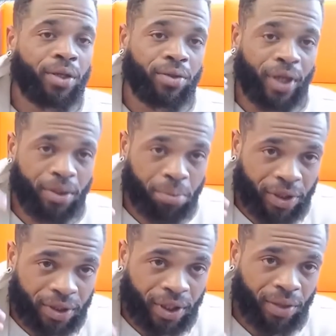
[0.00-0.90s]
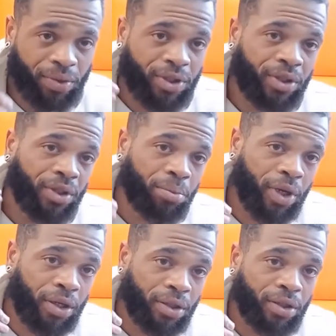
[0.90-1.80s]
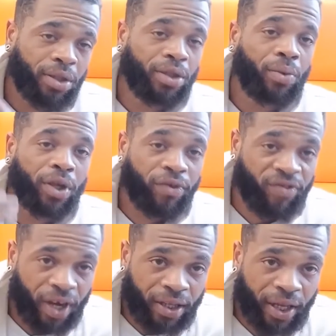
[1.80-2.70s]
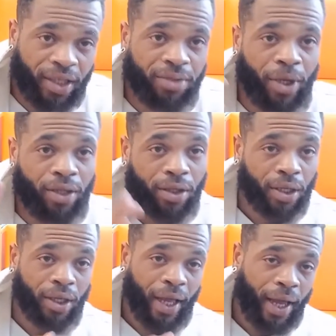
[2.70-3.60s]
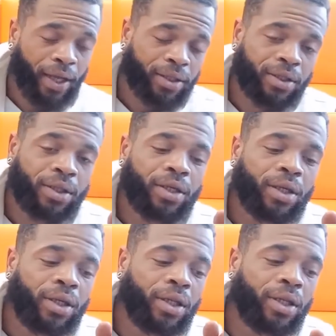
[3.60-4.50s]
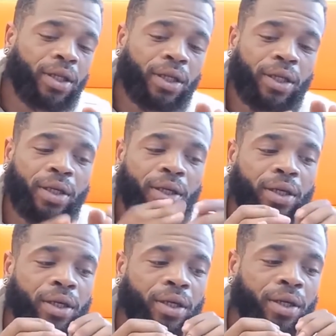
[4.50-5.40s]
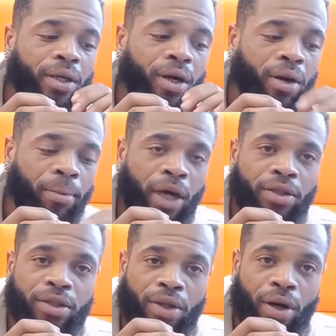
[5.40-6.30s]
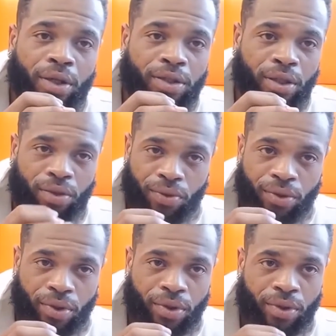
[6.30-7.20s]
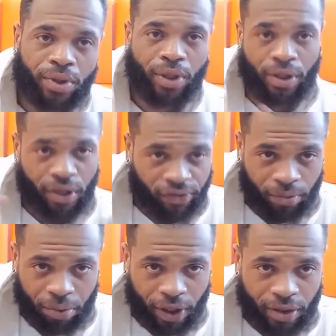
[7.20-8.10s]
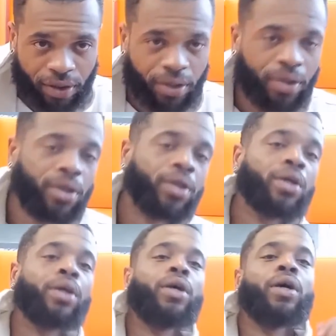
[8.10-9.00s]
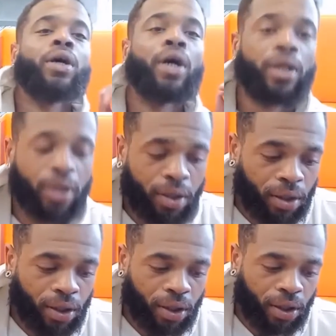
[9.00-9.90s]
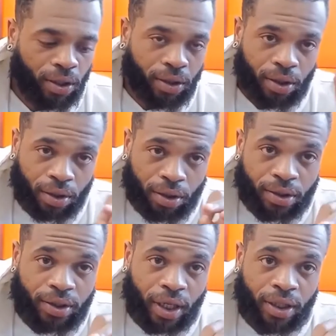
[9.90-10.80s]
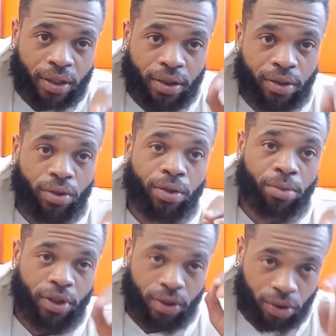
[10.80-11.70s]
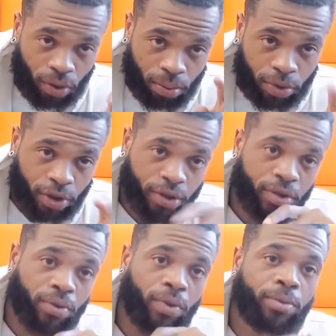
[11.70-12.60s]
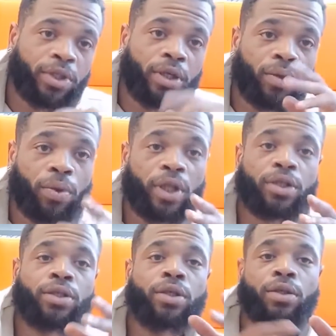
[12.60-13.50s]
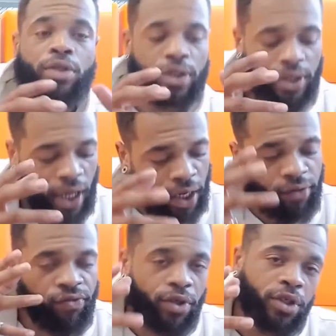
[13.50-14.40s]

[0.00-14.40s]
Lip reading: You got the B site, which is your competitor, and the way you find that is by looking at the amount of stars on Google in a different place. And then the third site is going to be your personal website, the one that you're going to design for